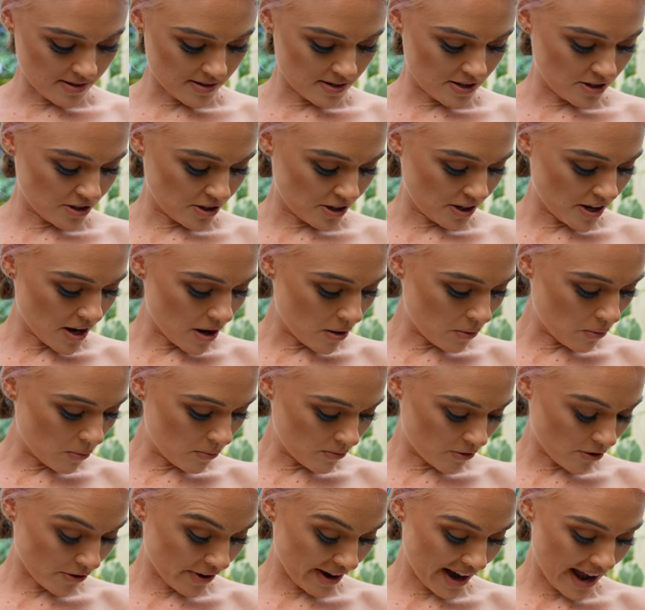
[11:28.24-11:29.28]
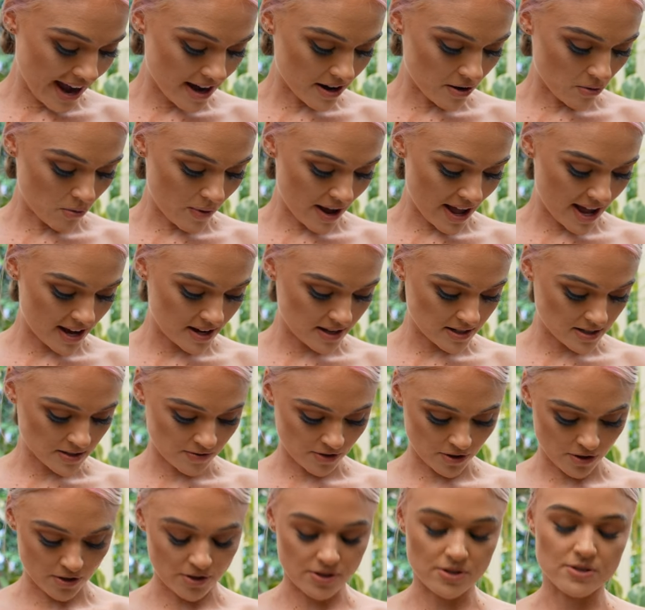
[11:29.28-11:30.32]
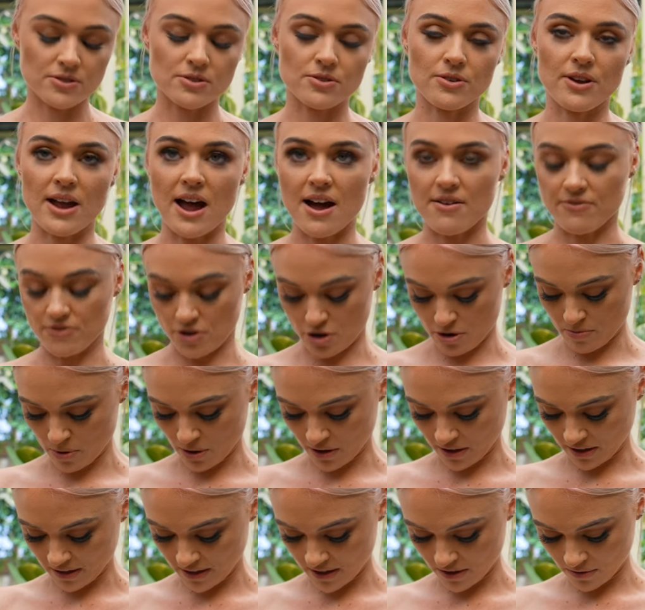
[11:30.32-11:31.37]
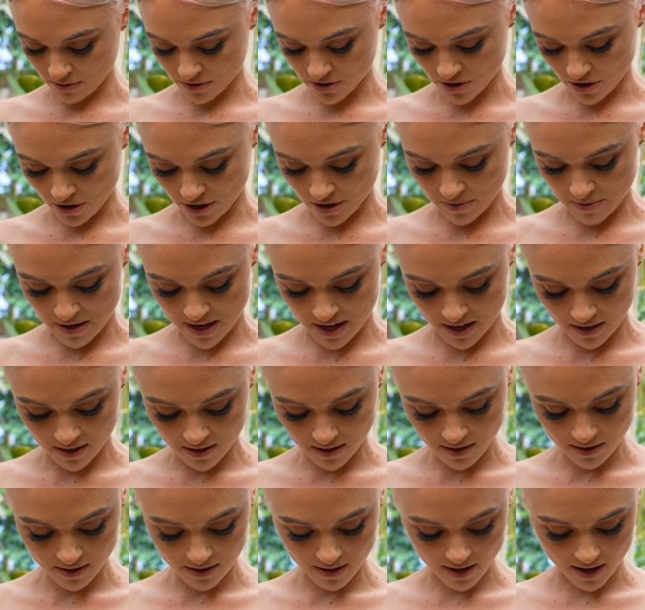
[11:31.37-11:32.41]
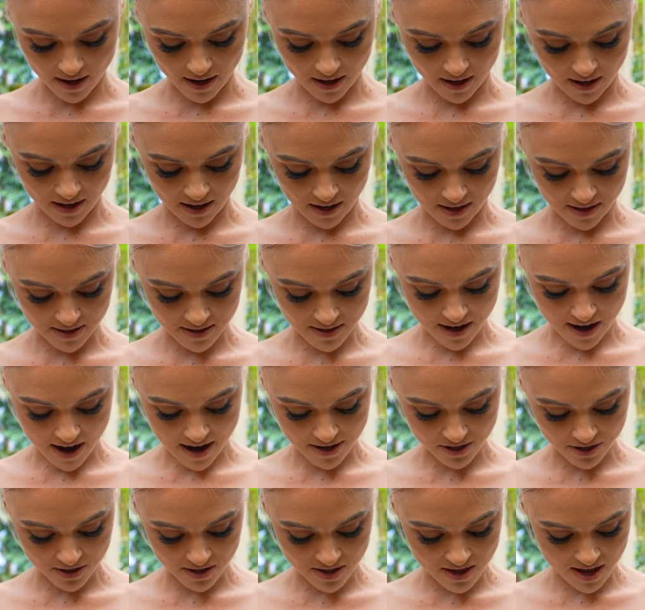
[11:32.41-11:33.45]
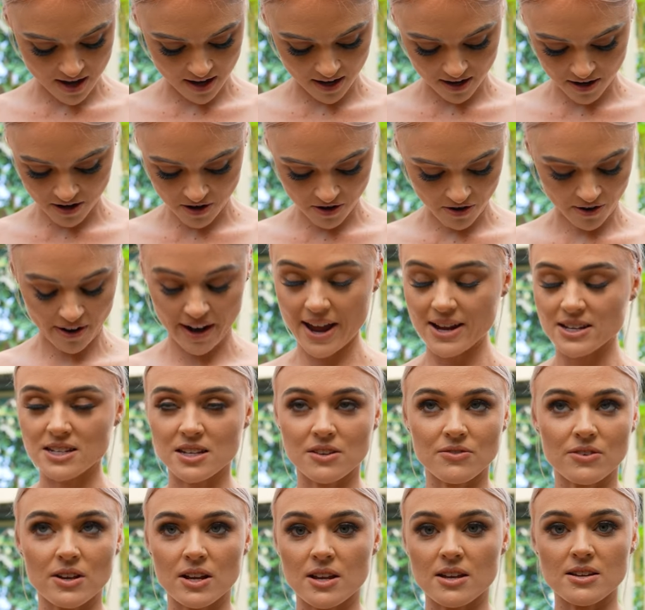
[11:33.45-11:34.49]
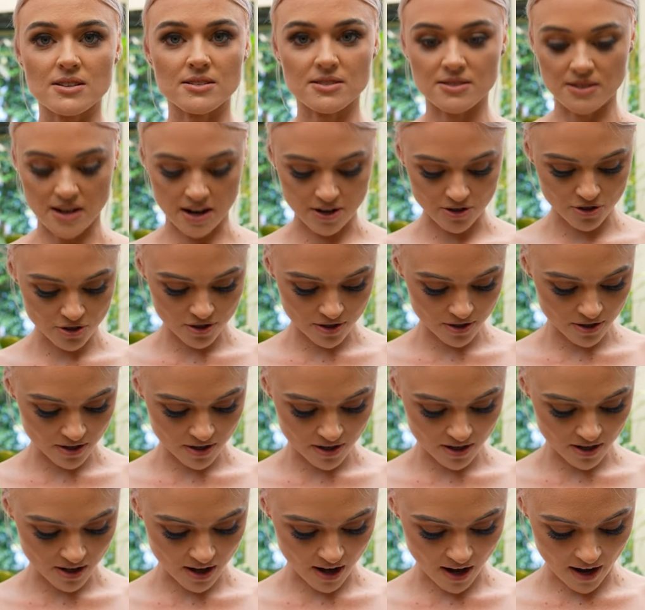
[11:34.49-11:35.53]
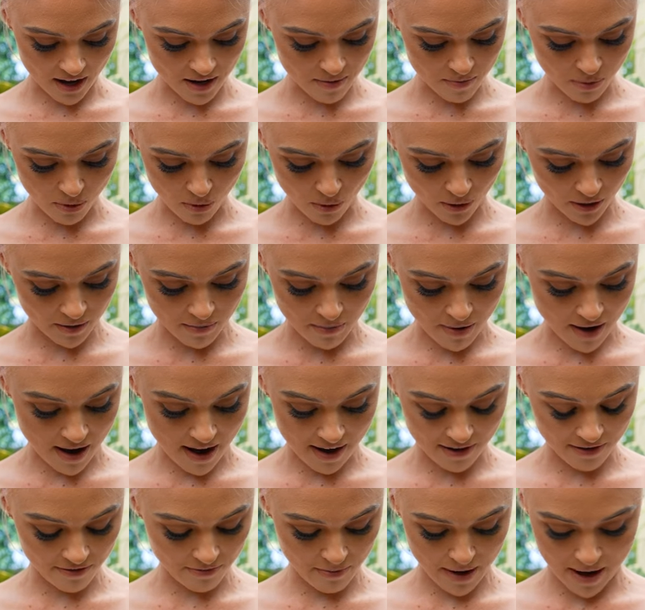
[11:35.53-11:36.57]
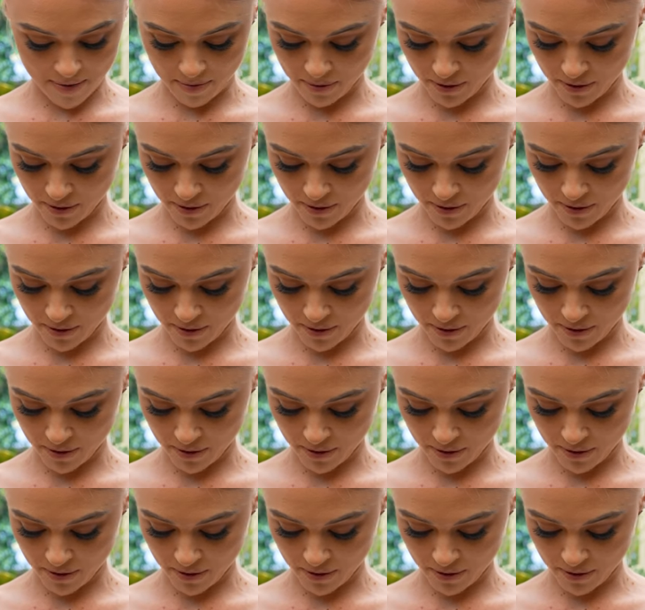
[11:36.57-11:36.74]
you know, I'll create awareness for those who have no bodily autonomy. And I just think creativity is such an important part of my